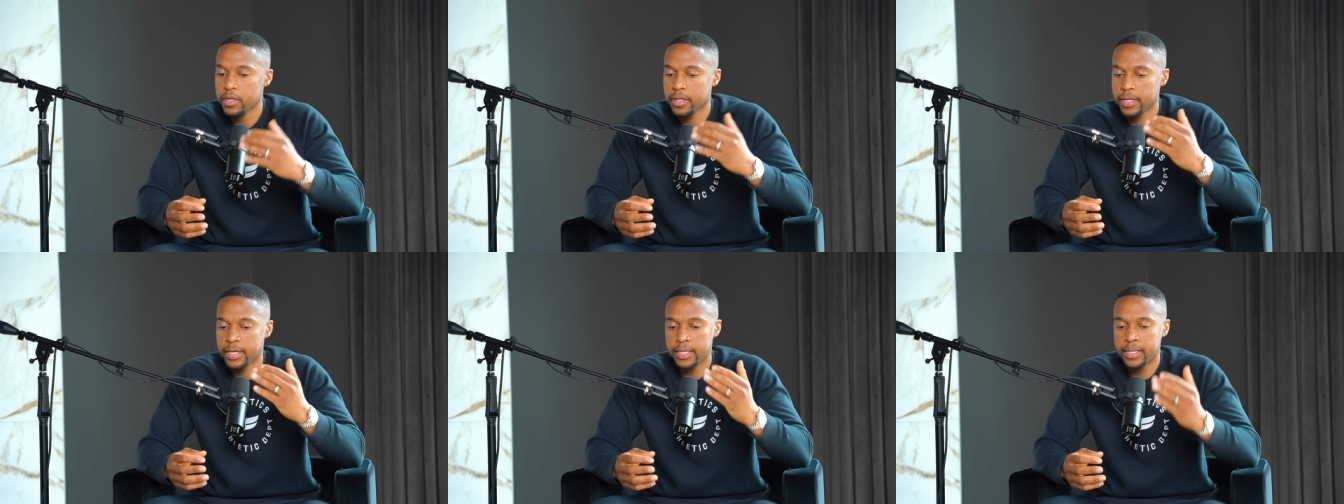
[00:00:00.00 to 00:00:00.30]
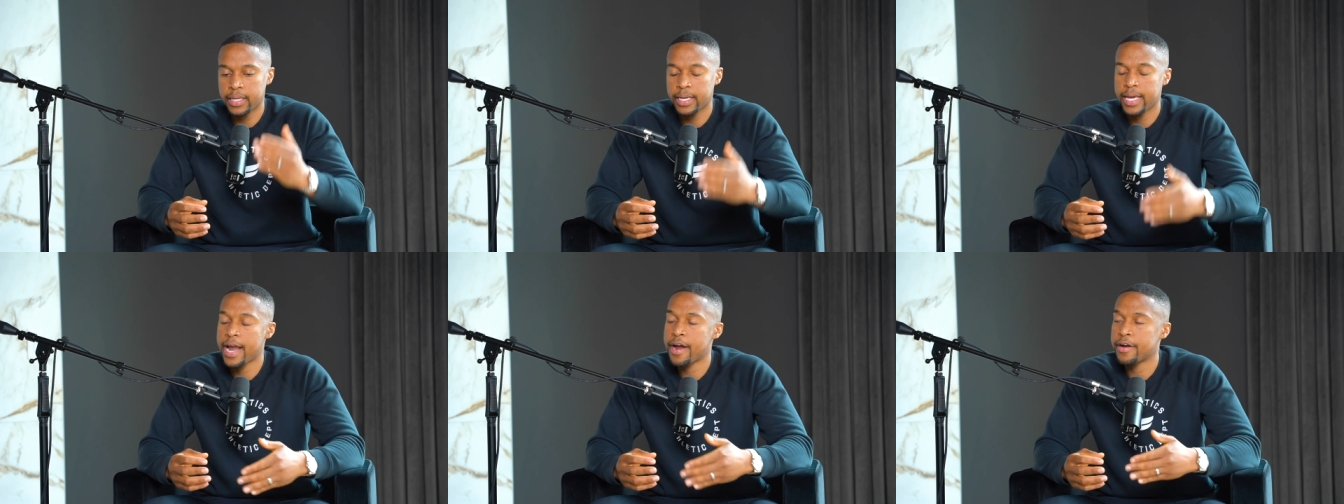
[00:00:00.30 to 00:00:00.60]
get
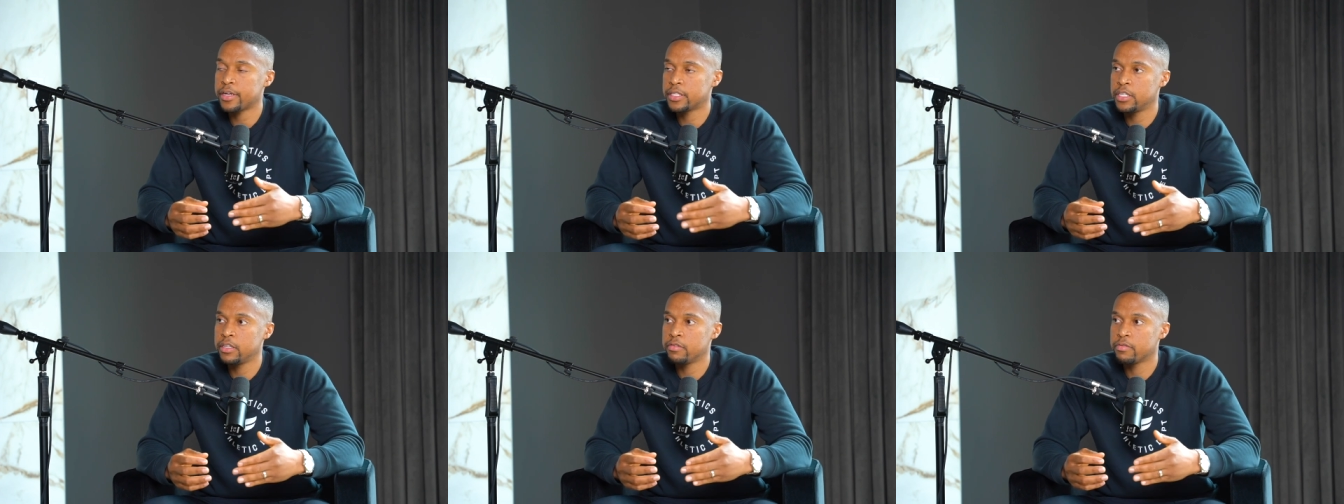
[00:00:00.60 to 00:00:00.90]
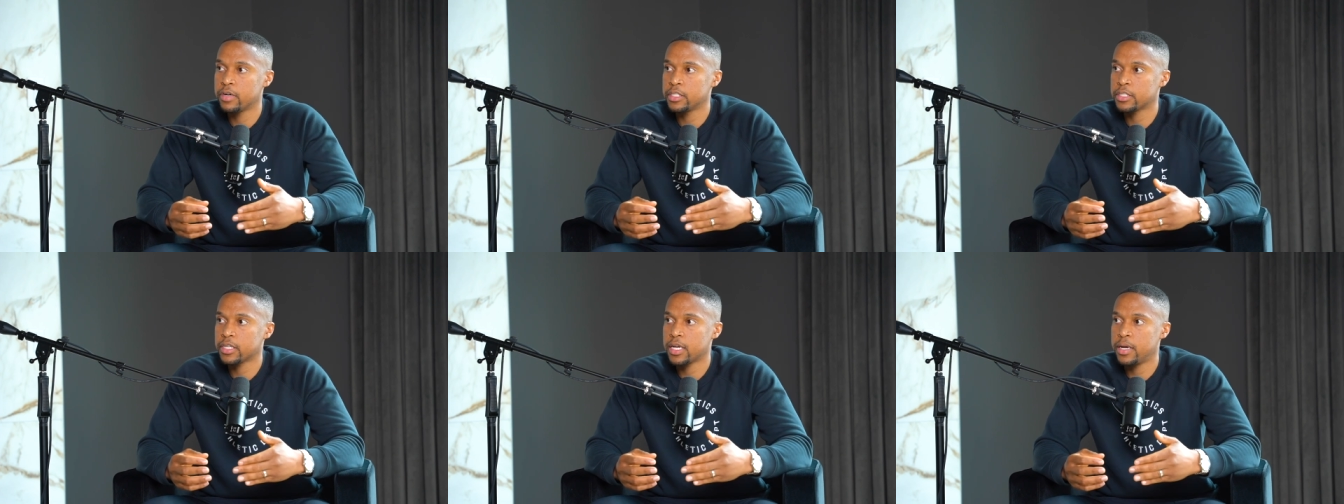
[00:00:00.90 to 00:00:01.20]
the guaranteed
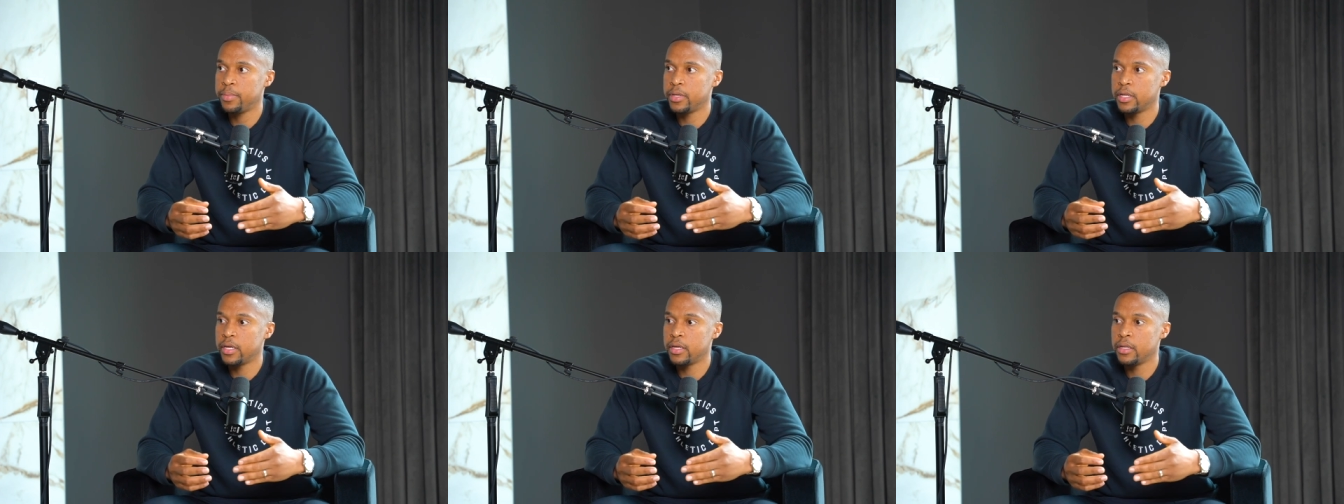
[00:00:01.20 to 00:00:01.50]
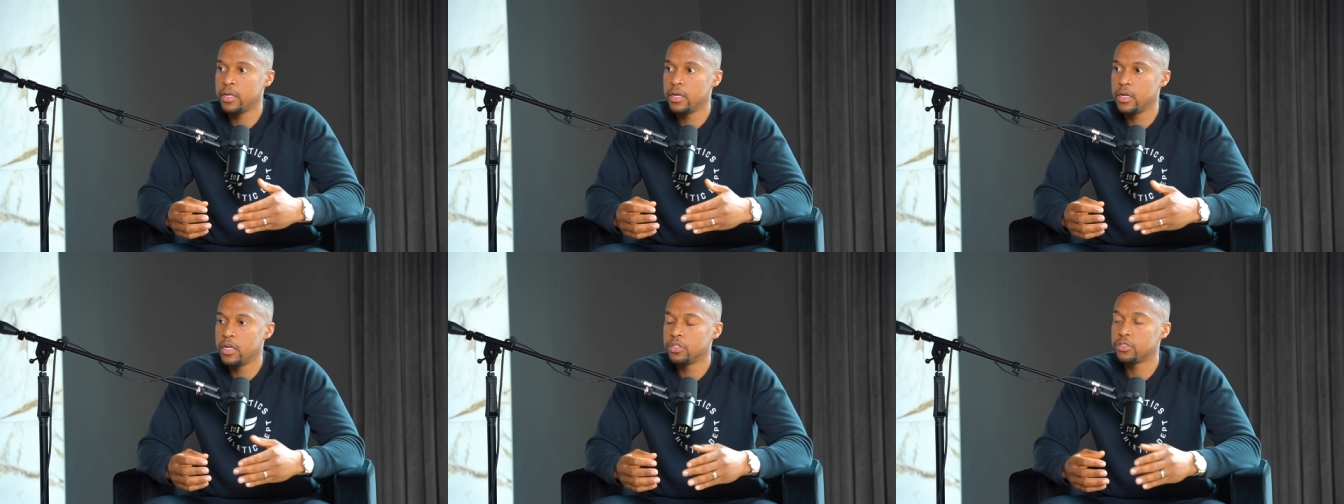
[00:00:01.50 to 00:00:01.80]
rents coming in.